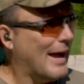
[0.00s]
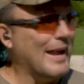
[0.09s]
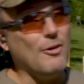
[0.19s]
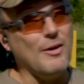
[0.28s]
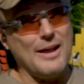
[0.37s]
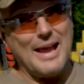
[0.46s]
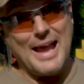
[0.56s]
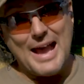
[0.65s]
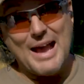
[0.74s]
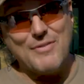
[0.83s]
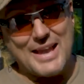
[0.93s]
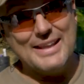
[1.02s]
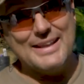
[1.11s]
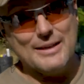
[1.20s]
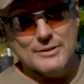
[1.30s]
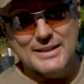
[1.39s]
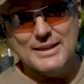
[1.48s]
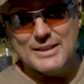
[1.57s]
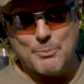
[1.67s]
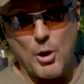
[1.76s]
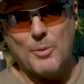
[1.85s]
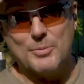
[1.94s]
I don't have any illegally
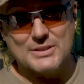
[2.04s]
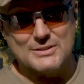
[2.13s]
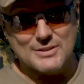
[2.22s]
parked